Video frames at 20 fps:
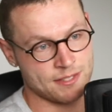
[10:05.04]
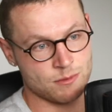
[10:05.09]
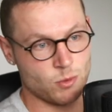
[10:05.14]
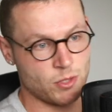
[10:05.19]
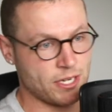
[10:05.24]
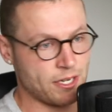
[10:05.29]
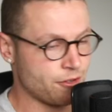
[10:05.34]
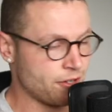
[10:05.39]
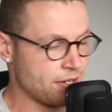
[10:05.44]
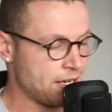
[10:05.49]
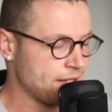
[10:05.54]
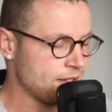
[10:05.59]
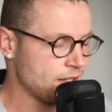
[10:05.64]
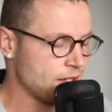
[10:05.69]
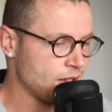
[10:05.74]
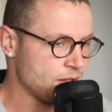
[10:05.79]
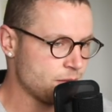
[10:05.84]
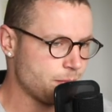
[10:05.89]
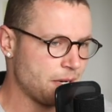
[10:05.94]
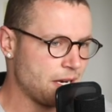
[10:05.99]
one hundred eighty
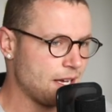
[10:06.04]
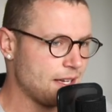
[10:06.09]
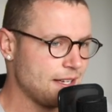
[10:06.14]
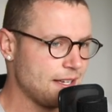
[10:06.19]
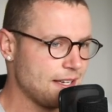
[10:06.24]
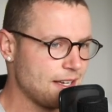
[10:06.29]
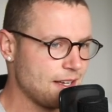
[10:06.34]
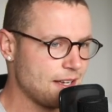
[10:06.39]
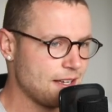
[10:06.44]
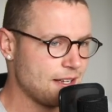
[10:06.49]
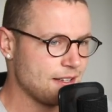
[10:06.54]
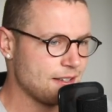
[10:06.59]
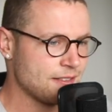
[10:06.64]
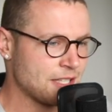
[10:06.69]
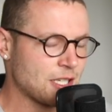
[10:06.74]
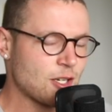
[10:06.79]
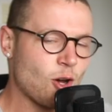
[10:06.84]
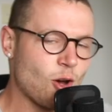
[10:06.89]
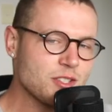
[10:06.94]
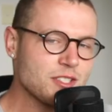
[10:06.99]
dollars, but the
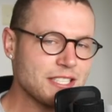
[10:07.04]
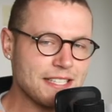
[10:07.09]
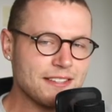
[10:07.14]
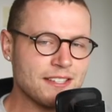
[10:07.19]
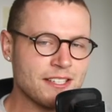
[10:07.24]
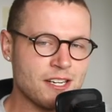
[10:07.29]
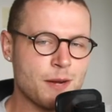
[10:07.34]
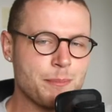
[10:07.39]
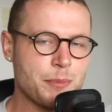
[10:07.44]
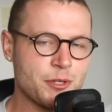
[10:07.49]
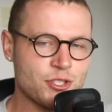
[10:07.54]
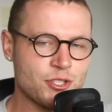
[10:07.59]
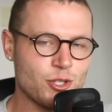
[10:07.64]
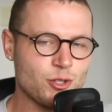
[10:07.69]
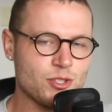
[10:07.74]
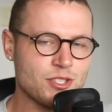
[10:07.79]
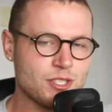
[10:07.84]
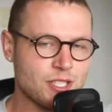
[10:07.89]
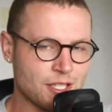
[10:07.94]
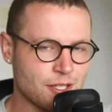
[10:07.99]
content that I
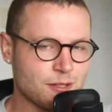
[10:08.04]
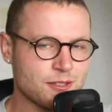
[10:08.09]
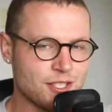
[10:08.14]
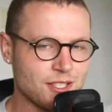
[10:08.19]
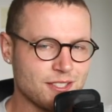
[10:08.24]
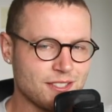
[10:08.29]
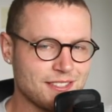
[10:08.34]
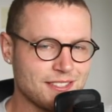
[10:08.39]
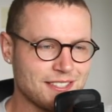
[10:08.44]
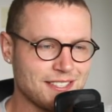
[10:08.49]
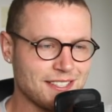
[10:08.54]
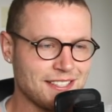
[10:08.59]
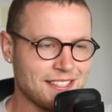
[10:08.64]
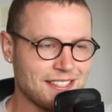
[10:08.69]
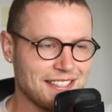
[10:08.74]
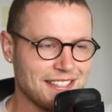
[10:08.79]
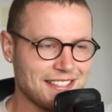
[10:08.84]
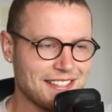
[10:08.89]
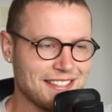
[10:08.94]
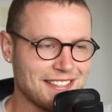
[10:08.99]
produced to to, to
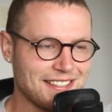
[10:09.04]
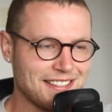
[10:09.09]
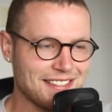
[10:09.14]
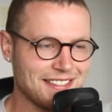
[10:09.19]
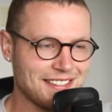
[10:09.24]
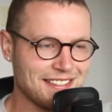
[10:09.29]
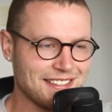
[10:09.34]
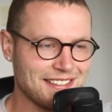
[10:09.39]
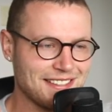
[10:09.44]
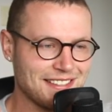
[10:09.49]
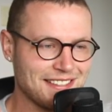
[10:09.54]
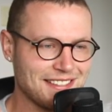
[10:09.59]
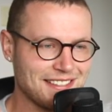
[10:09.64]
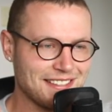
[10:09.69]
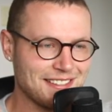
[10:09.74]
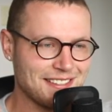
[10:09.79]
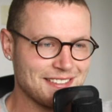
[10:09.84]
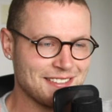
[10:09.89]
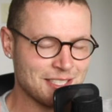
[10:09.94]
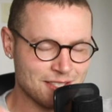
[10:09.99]

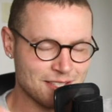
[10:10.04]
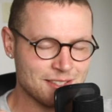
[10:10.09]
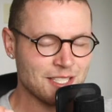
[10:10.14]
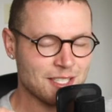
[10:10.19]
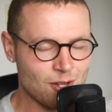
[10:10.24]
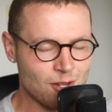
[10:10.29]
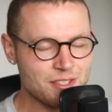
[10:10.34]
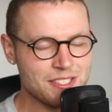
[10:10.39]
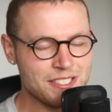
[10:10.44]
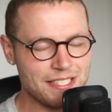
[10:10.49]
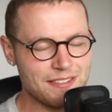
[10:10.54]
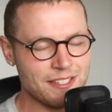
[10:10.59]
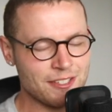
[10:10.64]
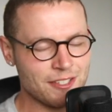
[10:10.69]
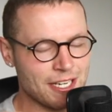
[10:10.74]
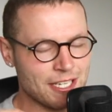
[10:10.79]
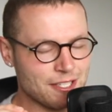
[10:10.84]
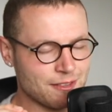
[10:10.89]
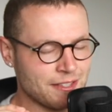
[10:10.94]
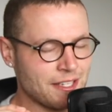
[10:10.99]
the, the content that
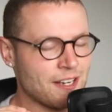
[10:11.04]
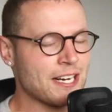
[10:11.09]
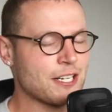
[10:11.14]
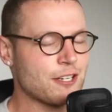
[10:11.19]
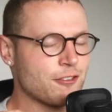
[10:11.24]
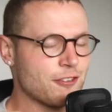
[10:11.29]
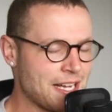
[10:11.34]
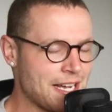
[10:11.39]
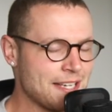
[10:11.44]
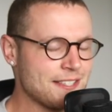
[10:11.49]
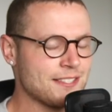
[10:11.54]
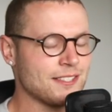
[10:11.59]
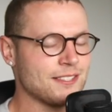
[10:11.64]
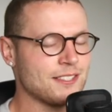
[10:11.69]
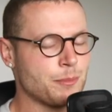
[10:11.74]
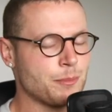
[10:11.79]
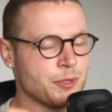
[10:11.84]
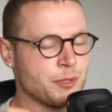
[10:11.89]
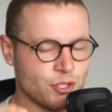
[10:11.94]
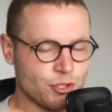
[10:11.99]
I, that I created
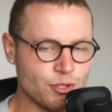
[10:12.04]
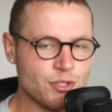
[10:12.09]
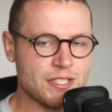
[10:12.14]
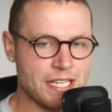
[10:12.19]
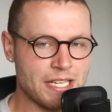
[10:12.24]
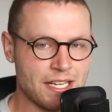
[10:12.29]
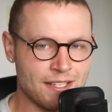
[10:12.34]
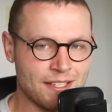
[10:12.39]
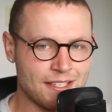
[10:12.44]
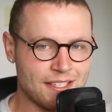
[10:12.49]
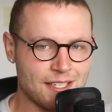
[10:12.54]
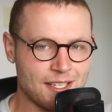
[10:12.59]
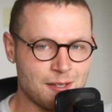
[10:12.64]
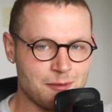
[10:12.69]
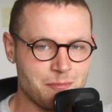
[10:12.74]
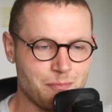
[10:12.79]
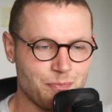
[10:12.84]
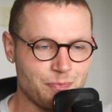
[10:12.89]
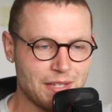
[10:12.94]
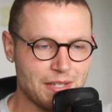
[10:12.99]
to produce that income
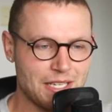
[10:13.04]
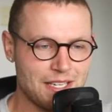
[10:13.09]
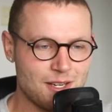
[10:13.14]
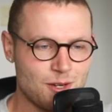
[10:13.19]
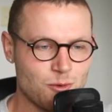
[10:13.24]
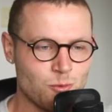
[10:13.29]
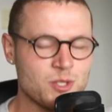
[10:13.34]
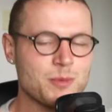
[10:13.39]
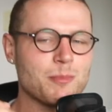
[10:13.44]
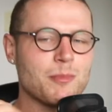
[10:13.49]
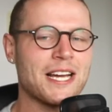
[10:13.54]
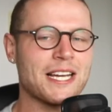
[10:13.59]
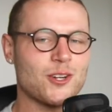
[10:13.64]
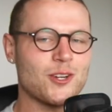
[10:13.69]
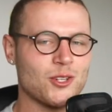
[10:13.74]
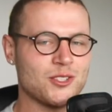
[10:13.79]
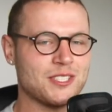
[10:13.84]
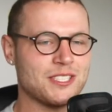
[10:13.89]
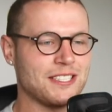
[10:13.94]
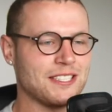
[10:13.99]
was my
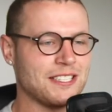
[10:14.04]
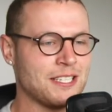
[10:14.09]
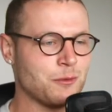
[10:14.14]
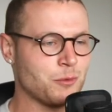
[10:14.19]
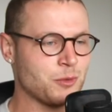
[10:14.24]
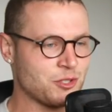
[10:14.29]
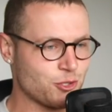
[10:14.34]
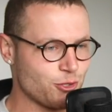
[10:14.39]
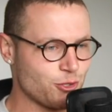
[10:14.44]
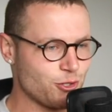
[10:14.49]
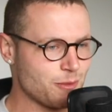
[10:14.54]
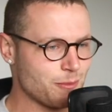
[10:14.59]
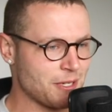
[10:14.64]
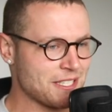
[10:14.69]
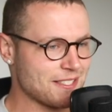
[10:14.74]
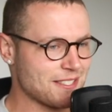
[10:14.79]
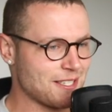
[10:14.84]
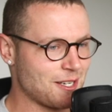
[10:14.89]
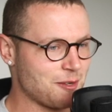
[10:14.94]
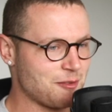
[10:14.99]
content. It was true to
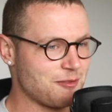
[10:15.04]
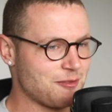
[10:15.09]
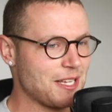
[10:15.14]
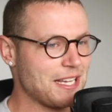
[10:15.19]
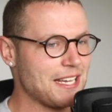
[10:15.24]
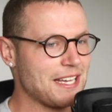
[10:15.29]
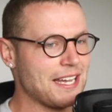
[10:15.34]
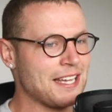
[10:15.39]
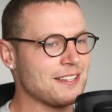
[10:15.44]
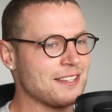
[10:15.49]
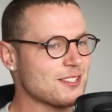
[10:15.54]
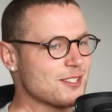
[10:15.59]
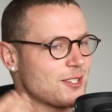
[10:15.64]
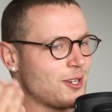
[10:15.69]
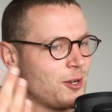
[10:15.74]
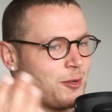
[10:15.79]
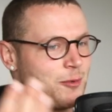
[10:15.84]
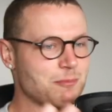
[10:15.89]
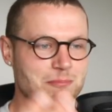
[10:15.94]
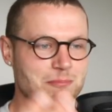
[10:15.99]
myself. And so